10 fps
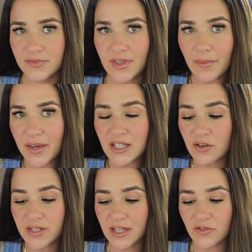that makes
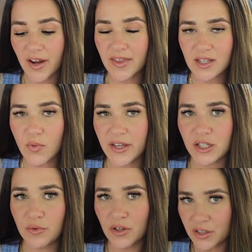no sense, right? That's way
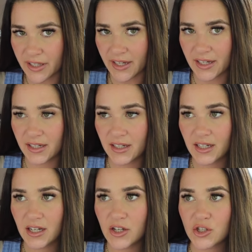too early.
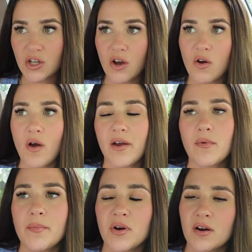So I
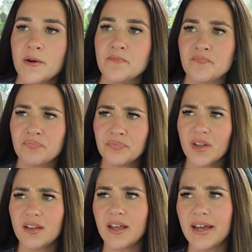remember,
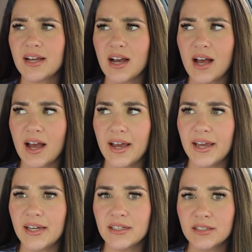like,
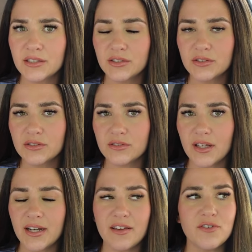I,
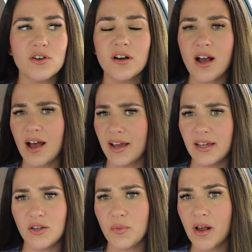and if you're a guy,
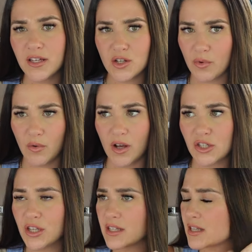you probably don't want to
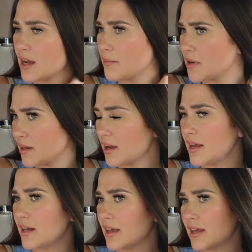watch this. Like, I'm going to
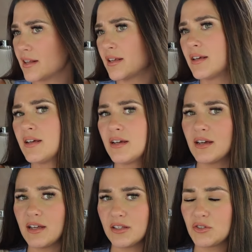kind of get
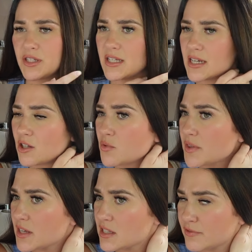a little detailed
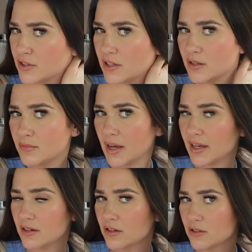with this for
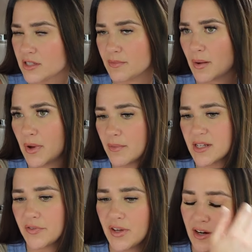my girls and my
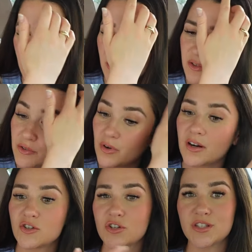moms out there who are
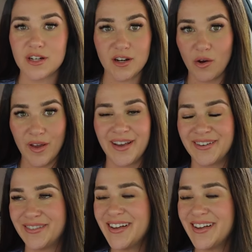interested in knowing.